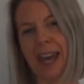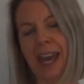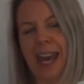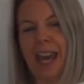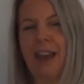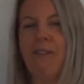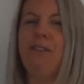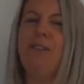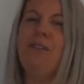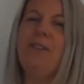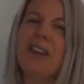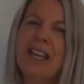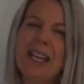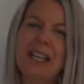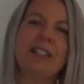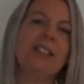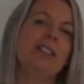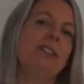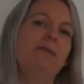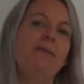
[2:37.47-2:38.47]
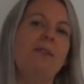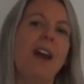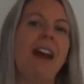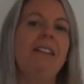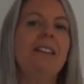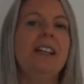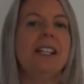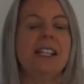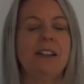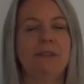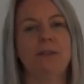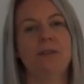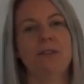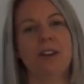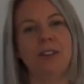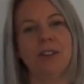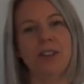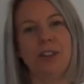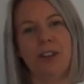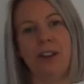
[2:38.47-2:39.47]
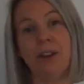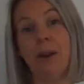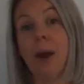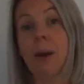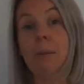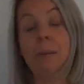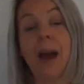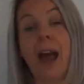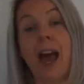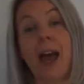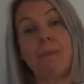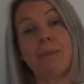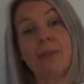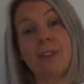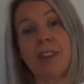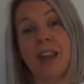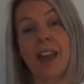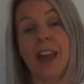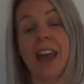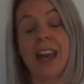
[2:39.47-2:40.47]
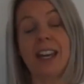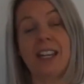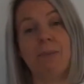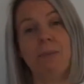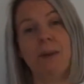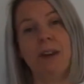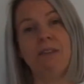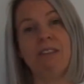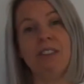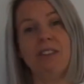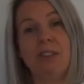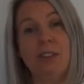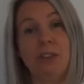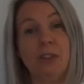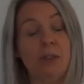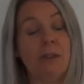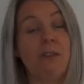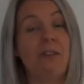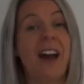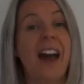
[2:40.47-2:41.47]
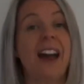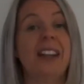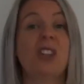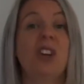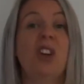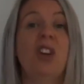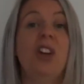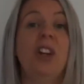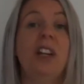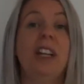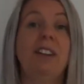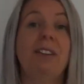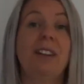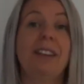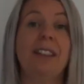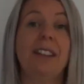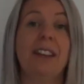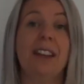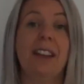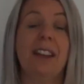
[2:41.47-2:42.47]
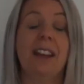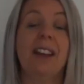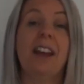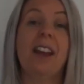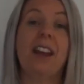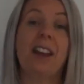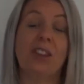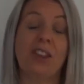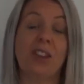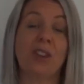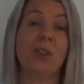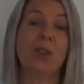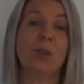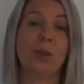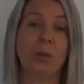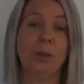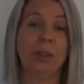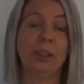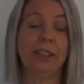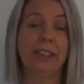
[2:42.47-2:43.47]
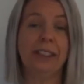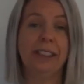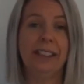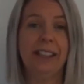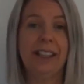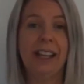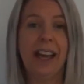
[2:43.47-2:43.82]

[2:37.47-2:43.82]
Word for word: It feels very different to perhaps the experiences you've had earlier in the, the school.